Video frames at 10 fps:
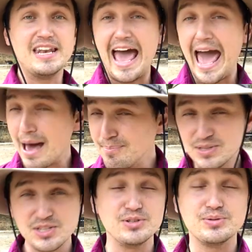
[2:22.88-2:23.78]

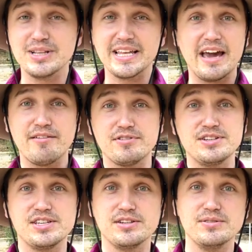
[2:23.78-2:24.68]
absolutely every
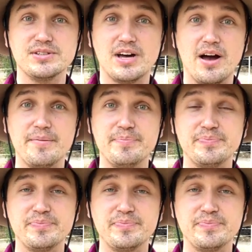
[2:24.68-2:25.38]
single time.